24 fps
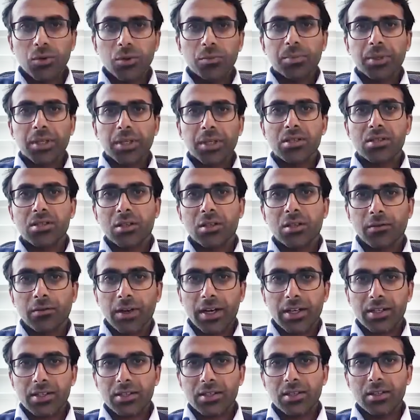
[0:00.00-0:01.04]
would, because
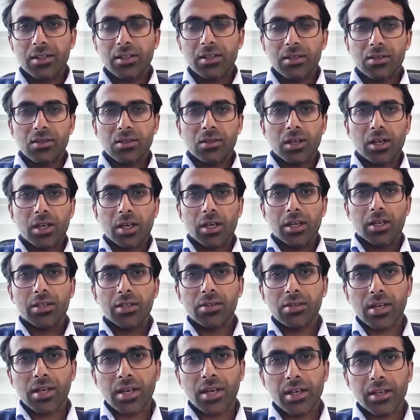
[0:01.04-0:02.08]
Covaxin is uh,
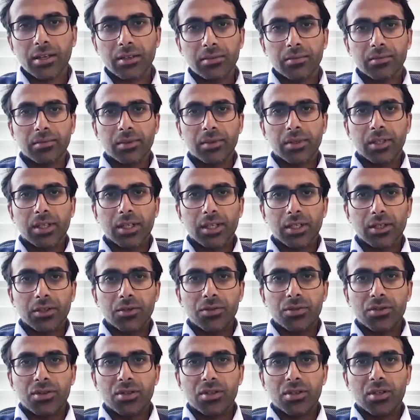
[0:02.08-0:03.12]
is a uh,
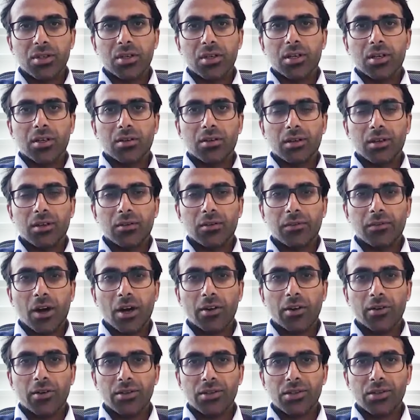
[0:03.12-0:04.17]
uses a, a, a,
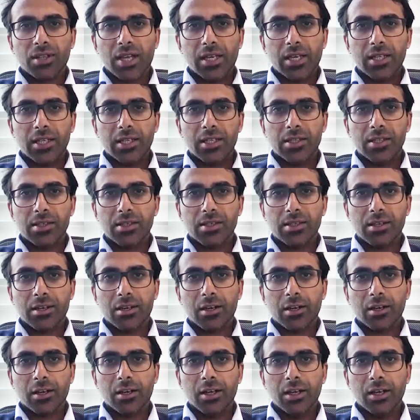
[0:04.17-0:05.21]
virus that is
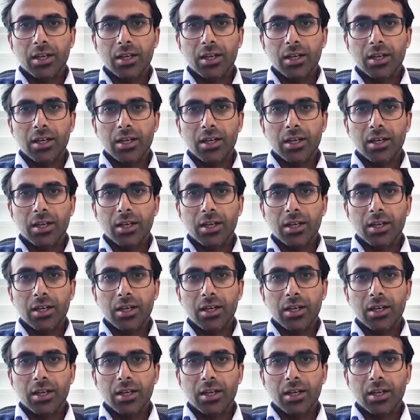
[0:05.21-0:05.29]
uh,